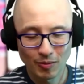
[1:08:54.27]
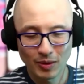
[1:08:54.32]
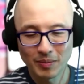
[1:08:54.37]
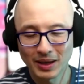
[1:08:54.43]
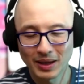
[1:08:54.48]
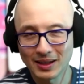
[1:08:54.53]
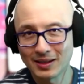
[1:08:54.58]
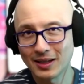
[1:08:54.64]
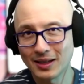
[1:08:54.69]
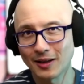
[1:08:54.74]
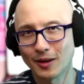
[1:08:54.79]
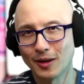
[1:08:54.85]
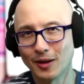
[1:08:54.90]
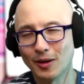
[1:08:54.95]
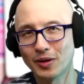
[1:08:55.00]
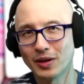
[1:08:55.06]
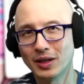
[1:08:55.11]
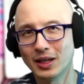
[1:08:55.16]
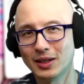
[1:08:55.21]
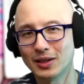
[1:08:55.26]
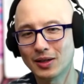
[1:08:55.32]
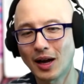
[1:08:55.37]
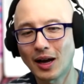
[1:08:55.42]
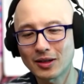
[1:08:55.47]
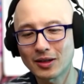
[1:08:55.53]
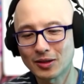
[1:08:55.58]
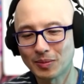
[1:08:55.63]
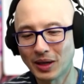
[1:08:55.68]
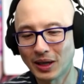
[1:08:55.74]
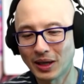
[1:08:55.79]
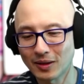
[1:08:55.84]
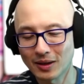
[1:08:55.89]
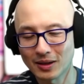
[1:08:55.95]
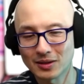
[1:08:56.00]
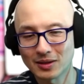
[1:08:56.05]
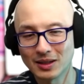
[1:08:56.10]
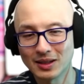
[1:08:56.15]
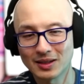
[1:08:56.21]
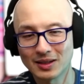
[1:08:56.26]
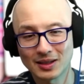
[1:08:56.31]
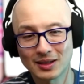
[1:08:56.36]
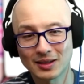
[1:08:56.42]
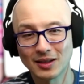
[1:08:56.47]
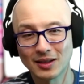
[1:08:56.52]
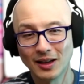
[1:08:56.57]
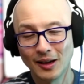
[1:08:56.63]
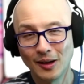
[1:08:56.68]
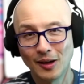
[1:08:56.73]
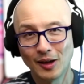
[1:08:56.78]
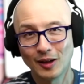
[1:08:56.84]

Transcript: written by Seth Godin, he talks about this, and he says,